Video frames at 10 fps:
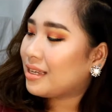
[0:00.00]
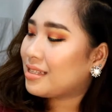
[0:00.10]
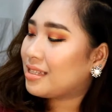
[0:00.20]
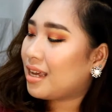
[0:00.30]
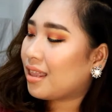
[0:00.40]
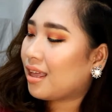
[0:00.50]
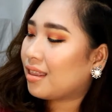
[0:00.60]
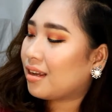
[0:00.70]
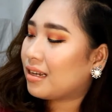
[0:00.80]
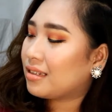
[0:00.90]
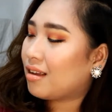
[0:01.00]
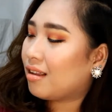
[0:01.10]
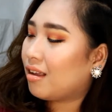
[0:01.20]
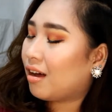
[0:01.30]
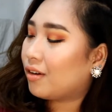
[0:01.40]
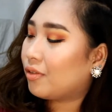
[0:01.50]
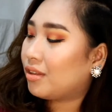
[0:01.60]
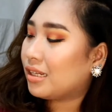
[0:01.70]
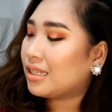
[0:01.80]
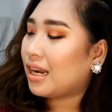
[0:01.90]
can say that there's a lot of
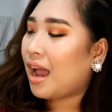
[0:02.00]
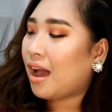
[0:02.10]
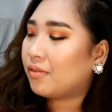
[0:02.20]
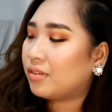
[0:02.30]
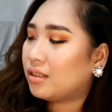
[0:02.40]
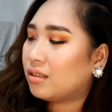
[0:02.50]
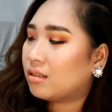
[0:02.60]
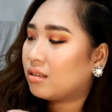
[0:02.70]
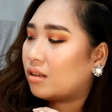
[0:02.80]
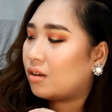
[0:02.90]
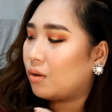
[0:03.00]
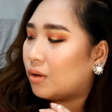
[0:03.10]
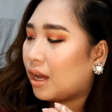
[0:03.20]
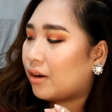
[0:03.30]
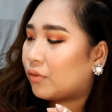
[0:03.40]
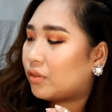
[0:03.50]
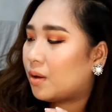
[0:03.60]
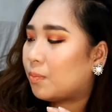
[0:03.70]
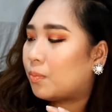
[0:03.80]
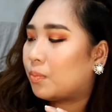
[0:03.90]
this that haven't, you know, kind of
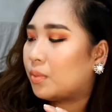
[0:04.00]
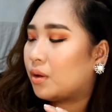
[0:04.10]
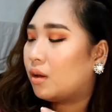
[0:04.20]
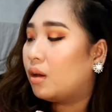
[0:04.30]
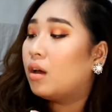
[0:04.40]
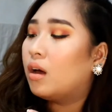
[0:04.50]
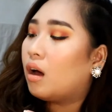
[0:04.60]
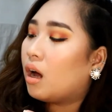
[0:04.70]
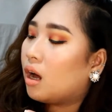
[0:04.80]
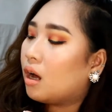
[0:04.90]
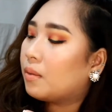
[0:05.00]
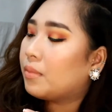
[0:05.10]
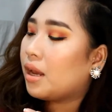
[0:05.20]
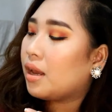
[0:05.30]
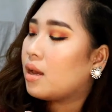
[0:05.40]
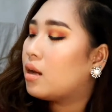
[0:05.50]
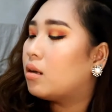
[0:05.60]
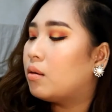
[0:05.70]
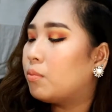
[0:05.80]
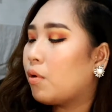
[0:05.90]
dipped my
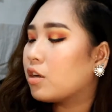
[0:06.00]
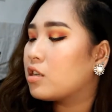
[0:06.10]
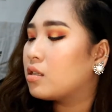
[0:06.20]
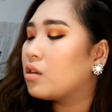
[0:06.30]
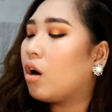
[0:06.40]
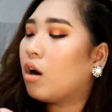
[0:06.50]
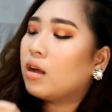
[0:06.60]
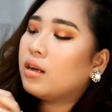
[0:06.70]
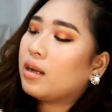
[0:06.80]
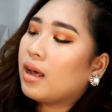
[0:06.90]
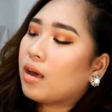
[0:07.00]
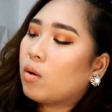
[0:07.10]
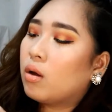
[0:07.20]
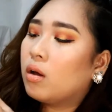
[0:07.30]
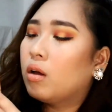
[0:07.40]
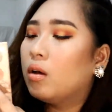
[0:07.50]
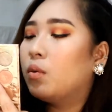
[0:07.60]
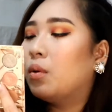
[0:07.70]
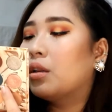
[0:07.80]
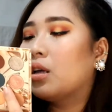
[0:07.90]
brushes on, like,
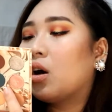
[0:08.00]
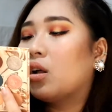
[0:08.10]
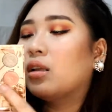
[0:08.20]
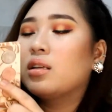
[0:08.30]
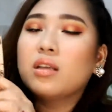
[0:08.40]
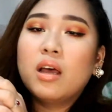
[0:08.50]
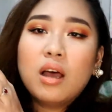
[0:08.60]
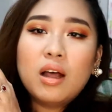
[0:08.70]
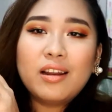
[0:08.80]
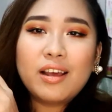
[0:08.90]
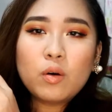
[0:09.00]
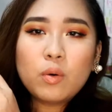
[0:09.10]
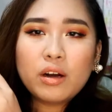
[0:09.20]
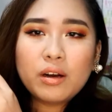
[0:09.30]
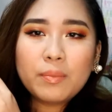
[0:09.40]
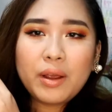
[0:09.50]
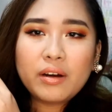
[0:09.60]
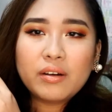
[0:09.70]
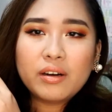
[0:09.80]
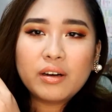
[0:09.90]
what do you call this? Like water
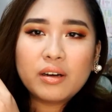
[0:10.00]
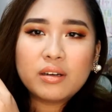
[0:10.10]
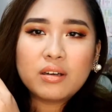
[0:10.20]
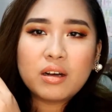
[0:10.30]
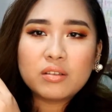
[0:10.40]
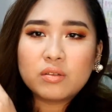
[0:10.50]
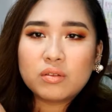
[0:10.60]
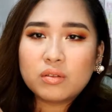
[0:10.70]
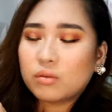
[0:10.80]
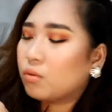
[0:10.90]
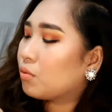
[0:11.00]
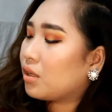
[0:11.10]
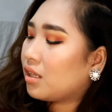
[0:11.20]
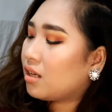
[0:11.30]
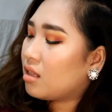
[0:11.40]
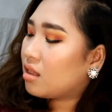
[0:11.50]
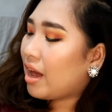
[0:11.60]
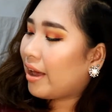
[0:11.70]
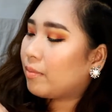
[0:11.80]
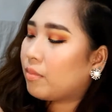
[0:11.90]
barrier, not really
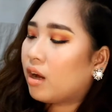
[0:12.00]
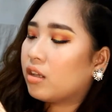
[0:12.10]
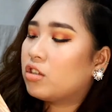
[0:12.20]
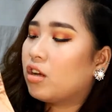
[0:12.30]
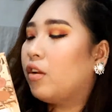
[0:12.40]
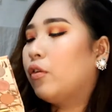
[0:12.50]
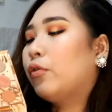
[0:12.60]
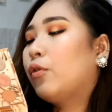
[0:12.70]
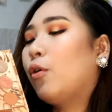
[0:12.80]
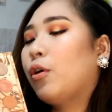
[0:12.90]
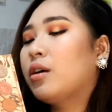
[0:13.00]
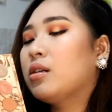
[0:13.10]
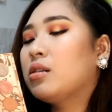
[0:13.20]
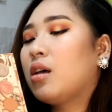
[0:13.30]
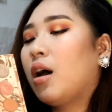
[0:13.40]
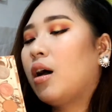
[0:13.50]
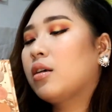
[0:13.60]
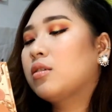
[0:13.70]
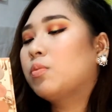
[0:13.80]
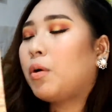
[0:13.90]
that much, and of course,
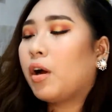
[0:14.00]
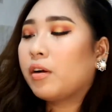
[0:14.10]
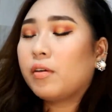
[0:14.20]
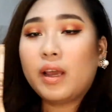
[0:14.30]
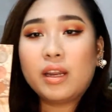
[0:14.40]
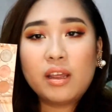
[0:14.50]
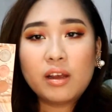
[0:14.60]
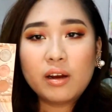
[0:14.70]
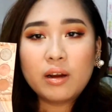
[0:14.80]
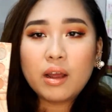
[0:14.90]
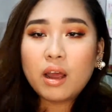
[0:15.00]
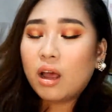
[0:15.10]
spark right here.